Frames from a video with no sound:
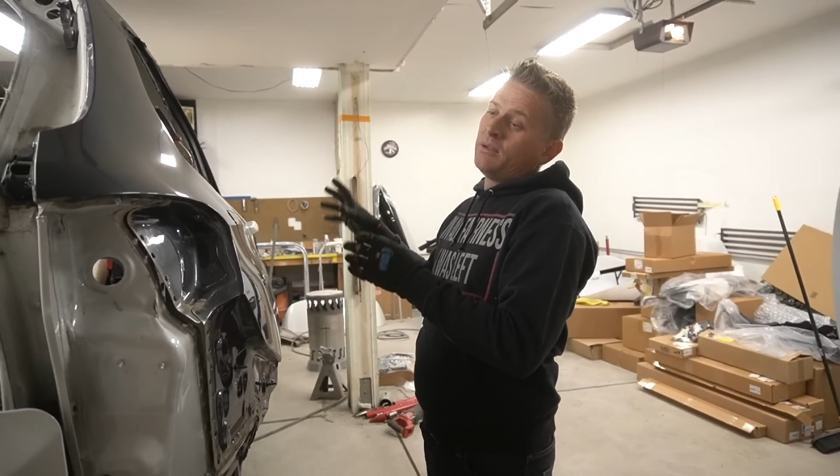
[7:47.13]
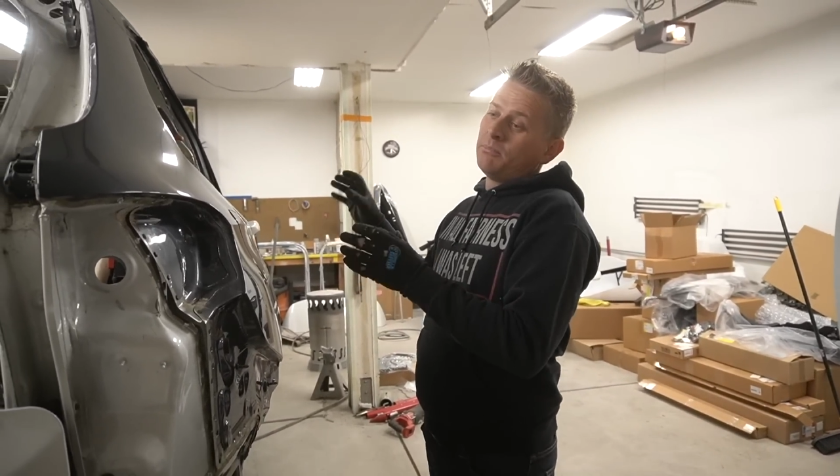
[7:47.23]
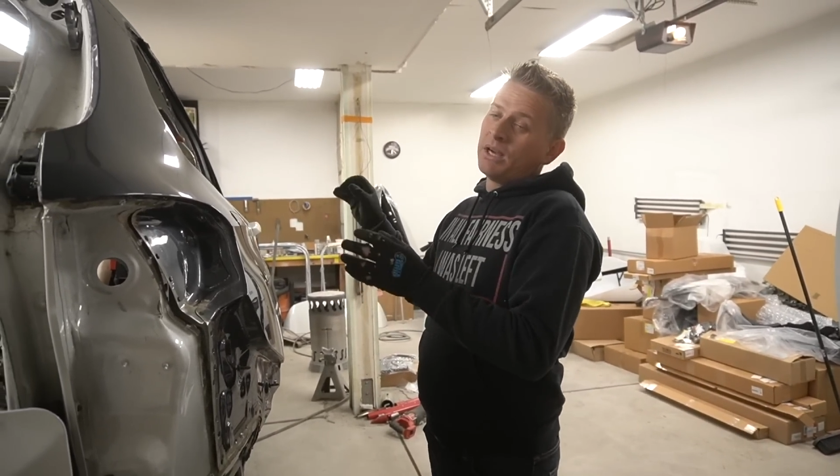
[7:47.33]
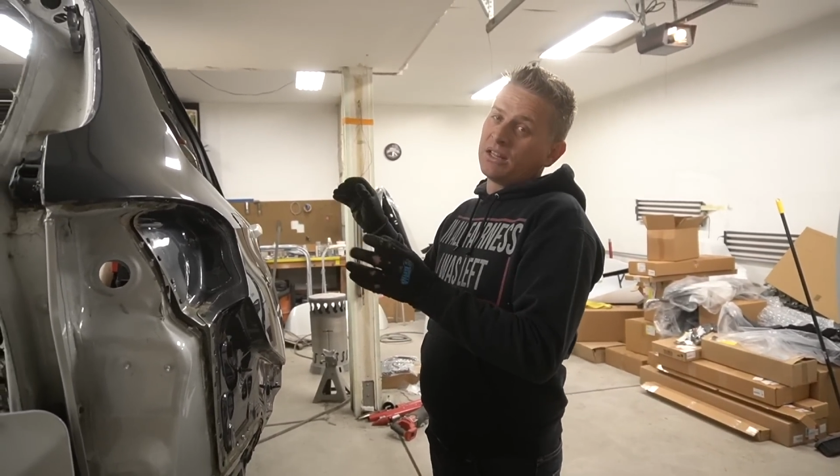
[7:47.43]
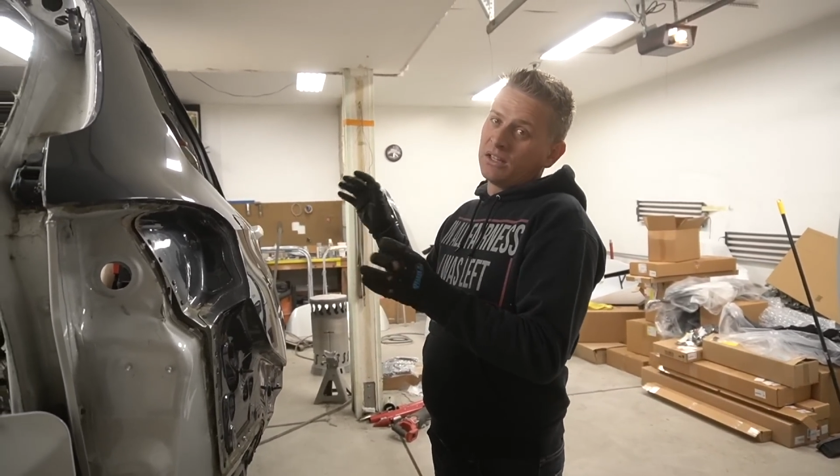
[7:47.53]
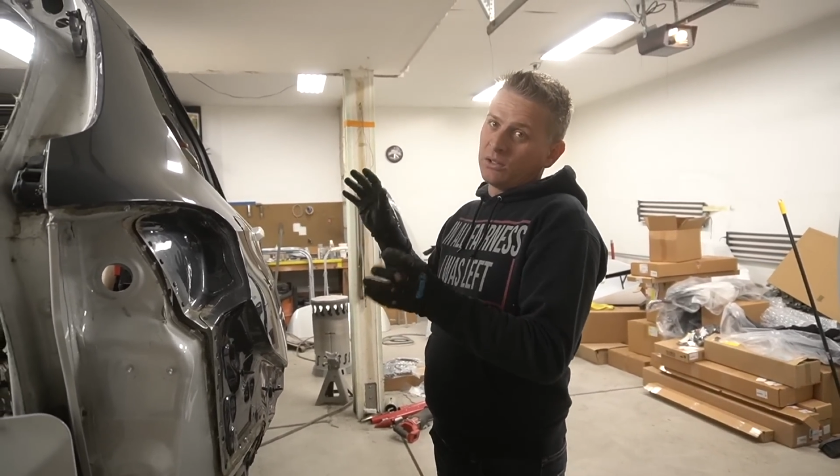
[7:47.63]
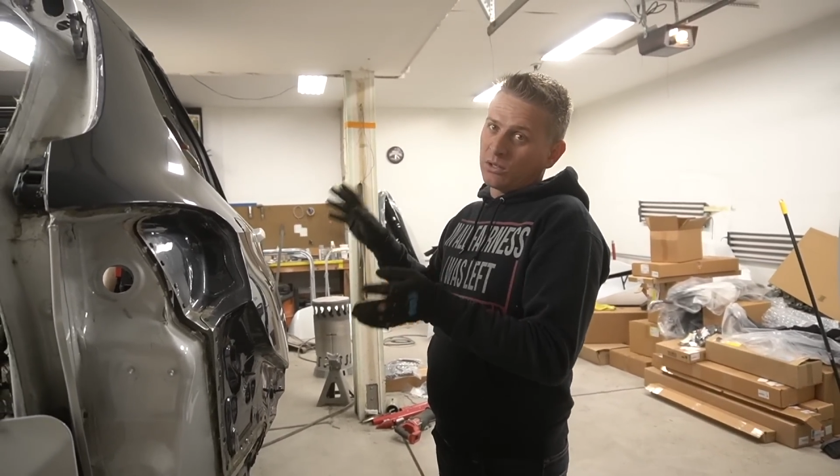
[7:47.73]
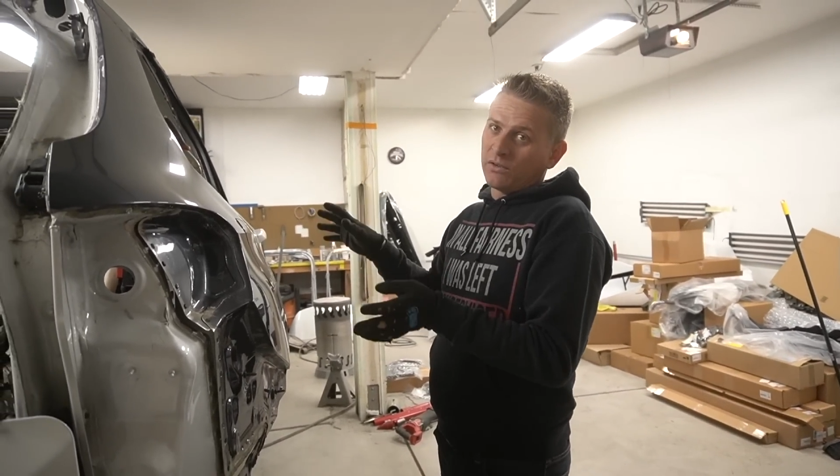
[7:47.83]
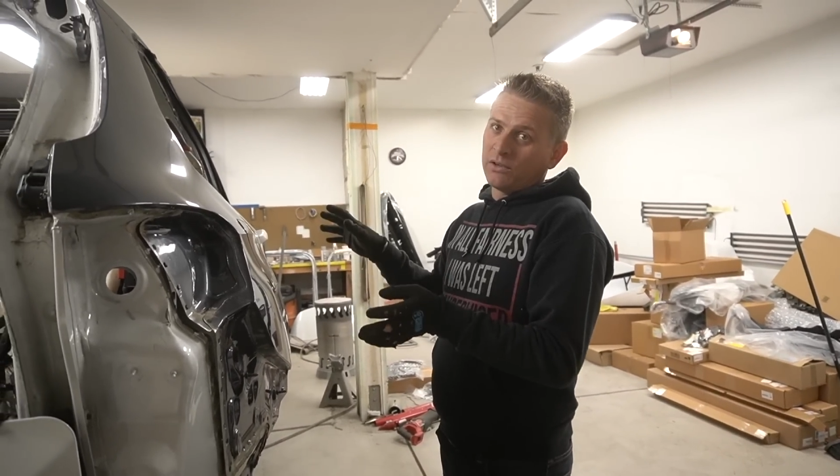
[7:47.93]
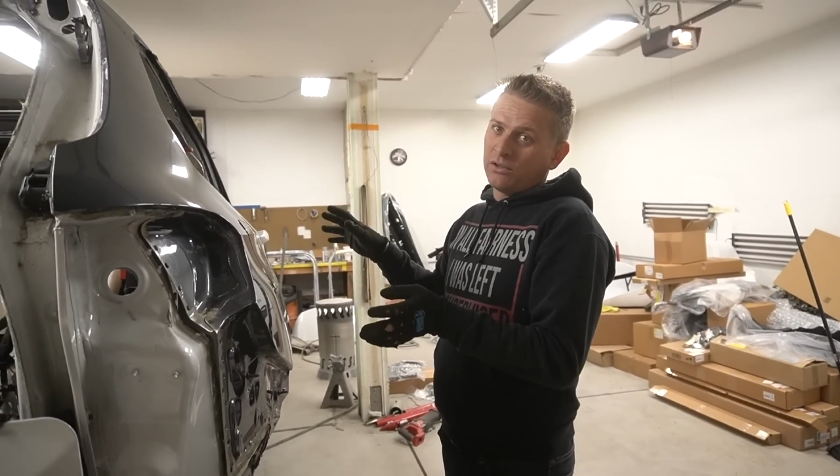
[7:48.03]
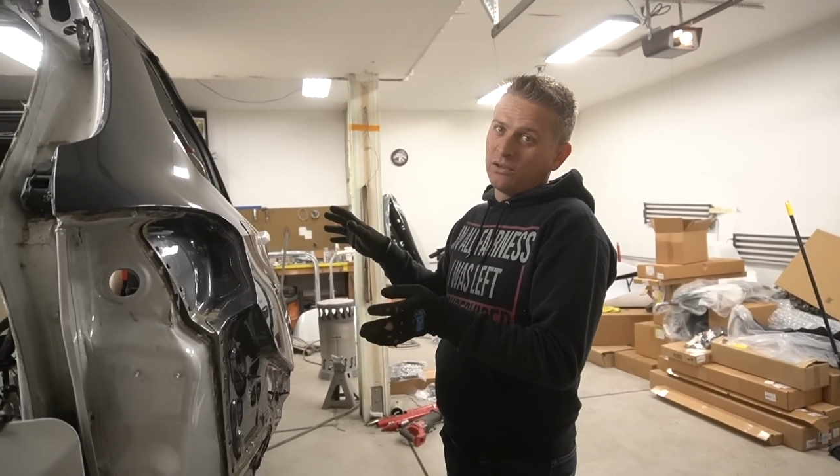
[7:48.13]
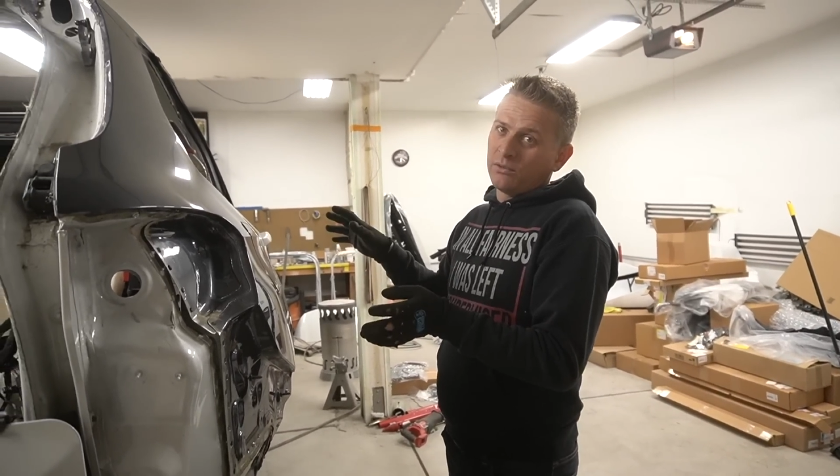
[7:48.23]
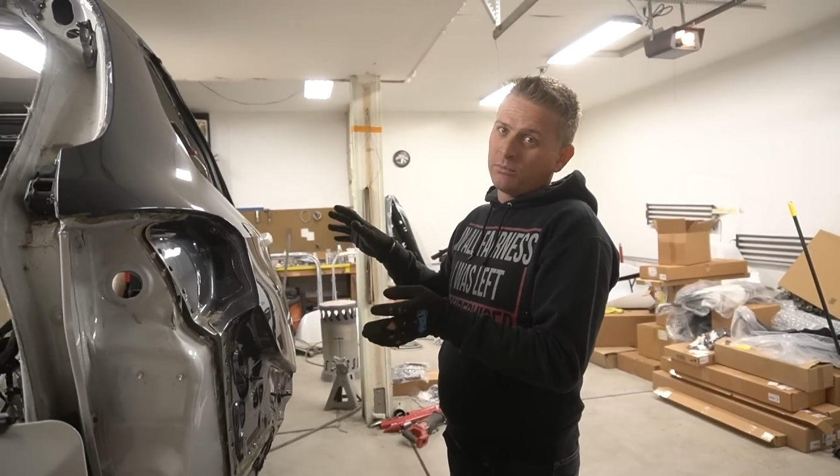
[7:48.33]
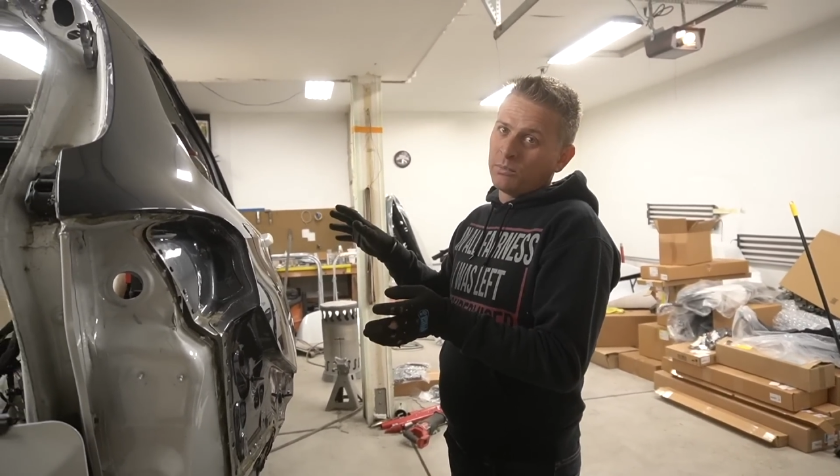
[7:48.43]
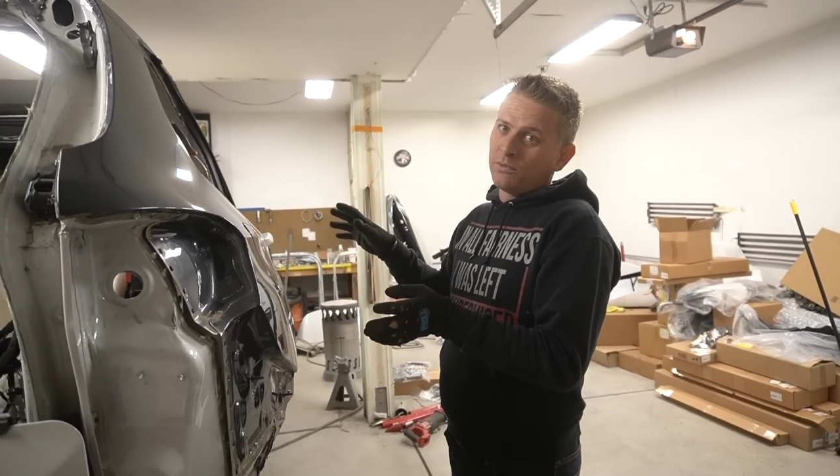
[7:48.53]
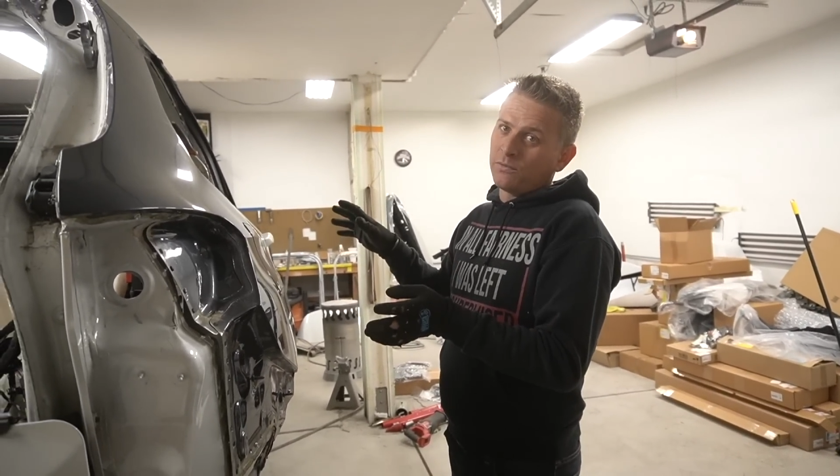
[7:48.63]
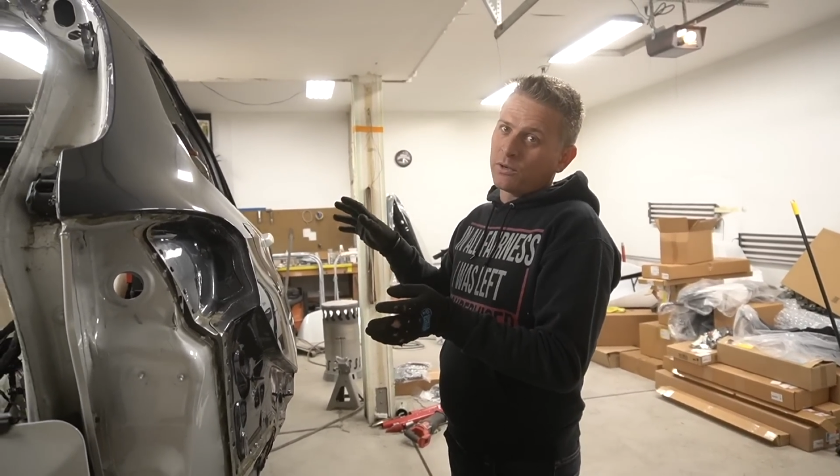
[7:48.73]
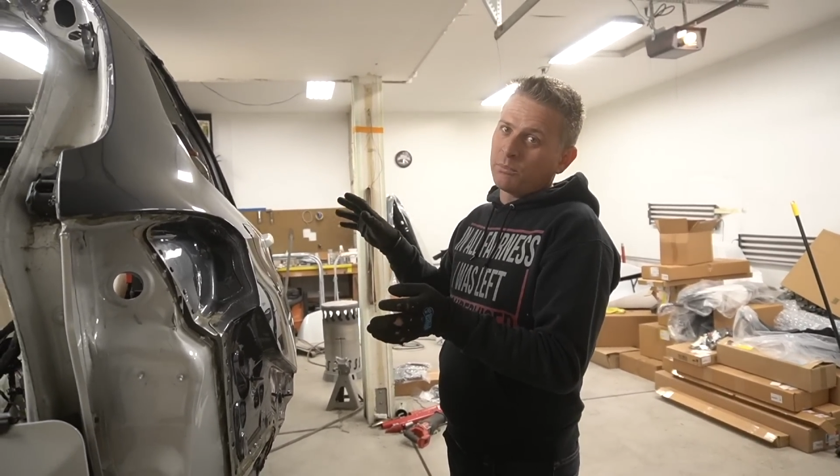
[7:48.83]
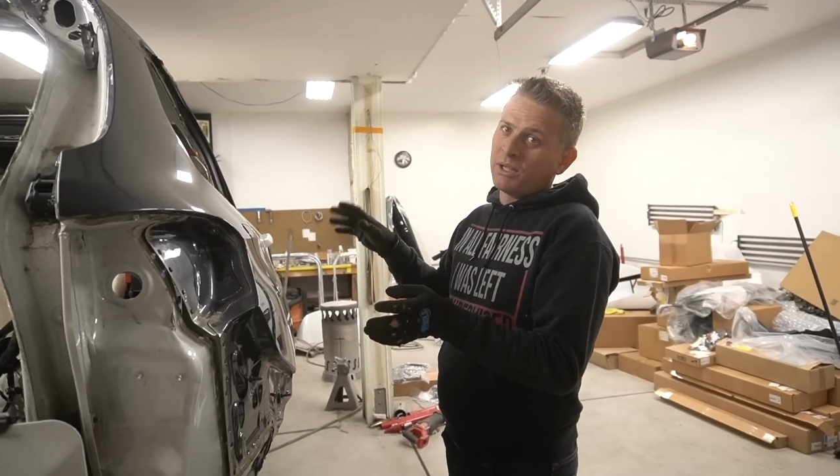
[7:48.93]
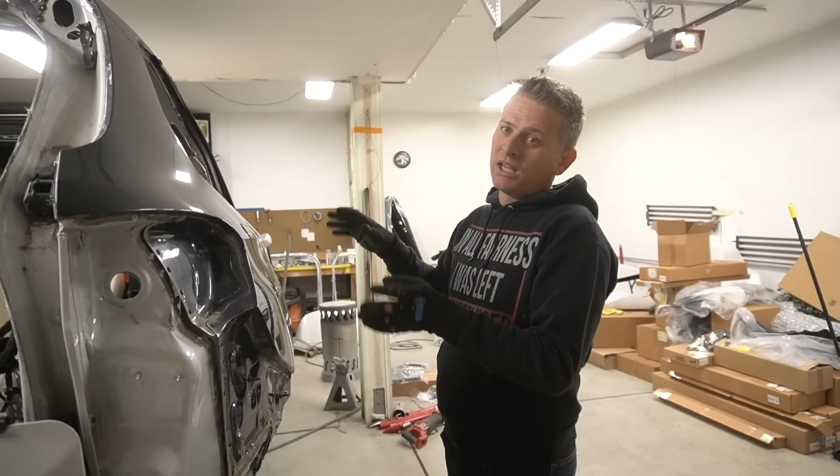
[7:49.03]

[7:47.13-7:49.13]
But in order to move for me